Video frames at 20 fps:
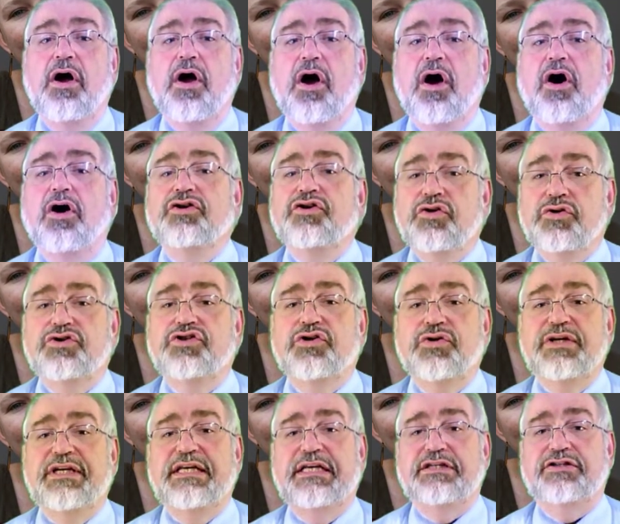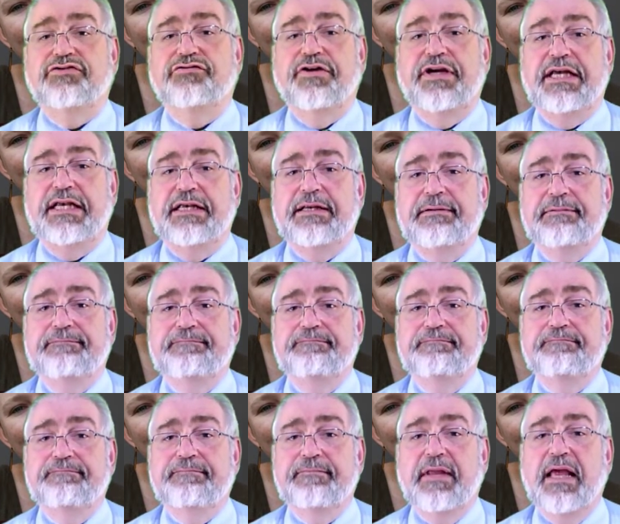on your joining screen,
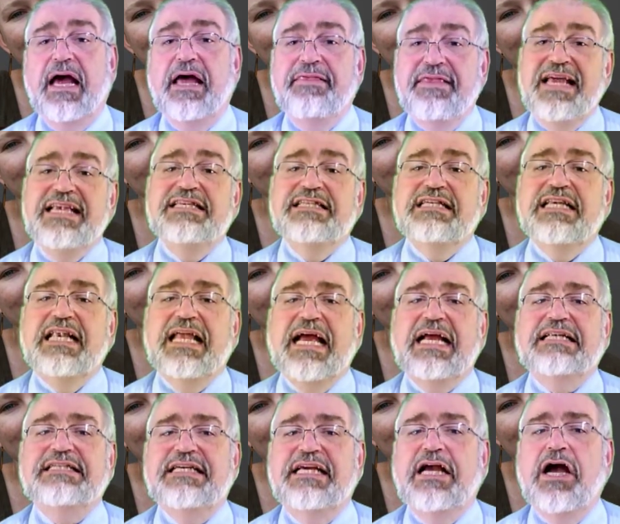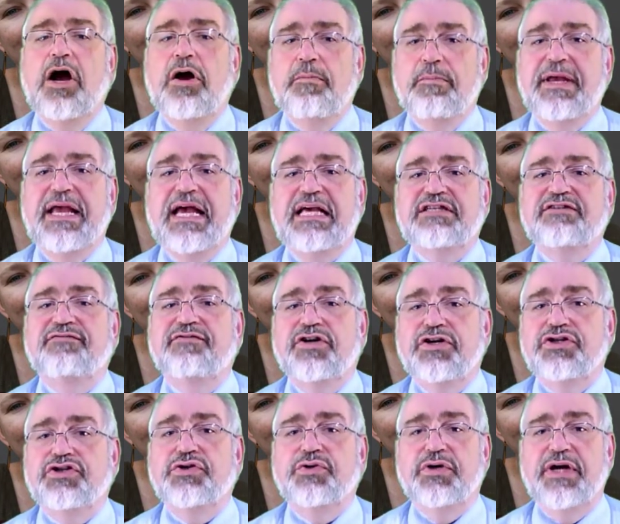and then selecting OBS
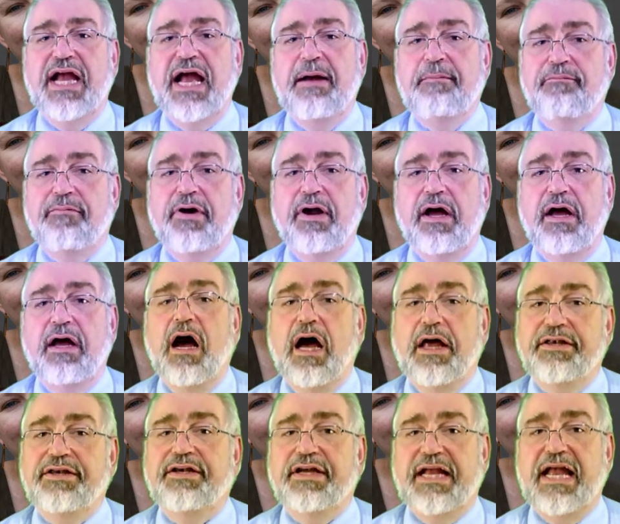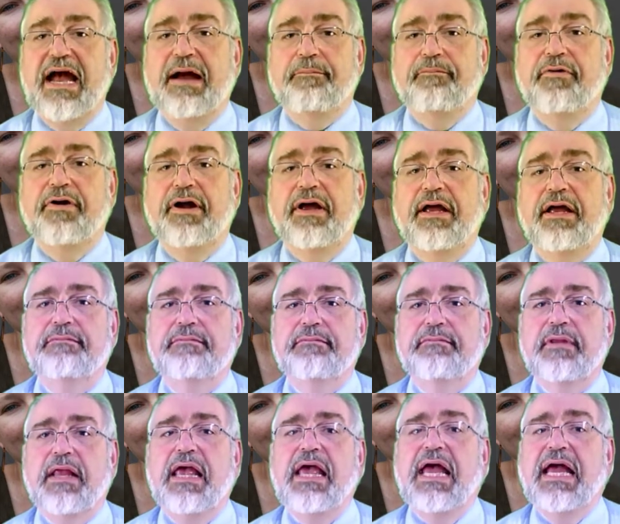Virtual Camera under Camera.
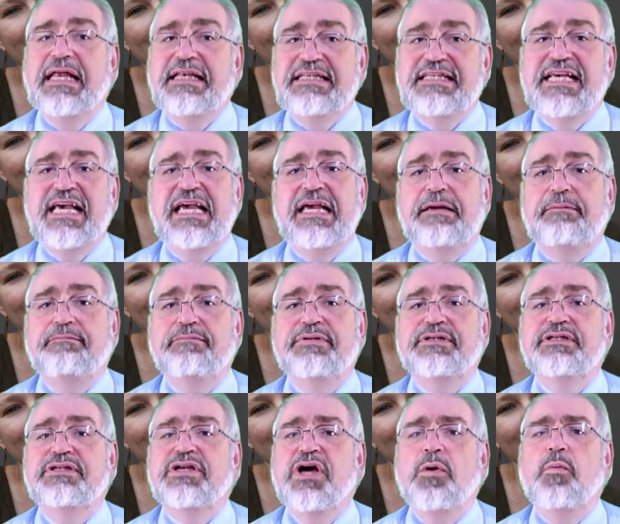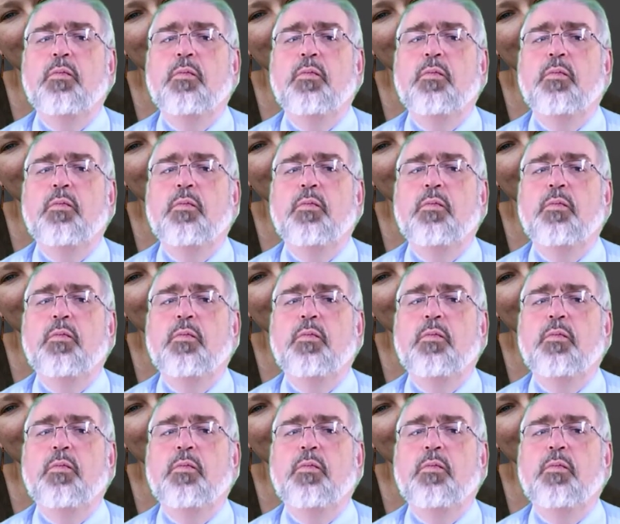In Teams, don't